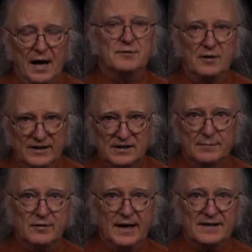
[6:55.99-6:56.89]
I'm sorry, the
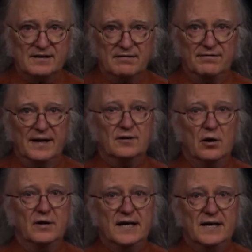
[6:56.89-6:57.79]
substrate has an effect
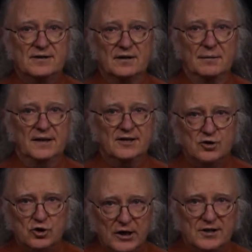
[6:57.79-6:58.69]
on the enzyme. It's
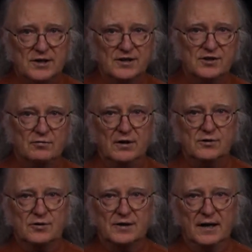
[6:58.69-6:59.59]
changing its
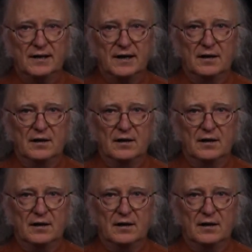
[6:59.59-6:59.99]
structure slightly.